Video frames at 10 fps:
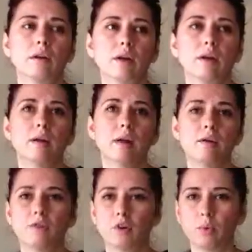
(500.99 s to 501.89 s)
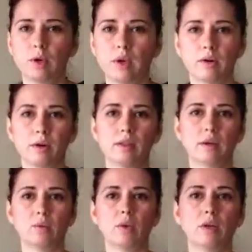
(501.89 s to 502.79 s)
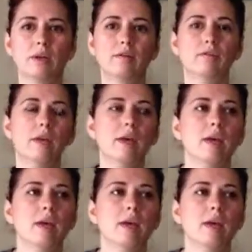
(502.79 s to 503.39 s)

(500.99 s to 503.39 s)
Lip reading: area, Fairway area that we live.